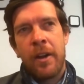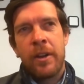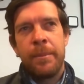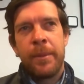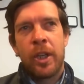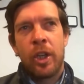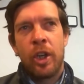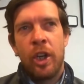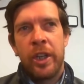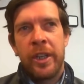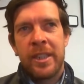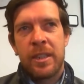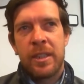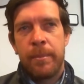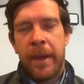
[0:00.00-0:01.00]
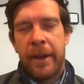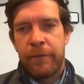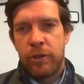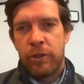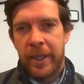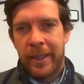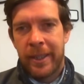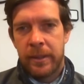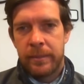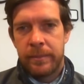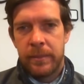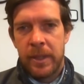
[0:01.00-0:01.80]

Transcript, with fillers: Harry McKirdy is a maverick.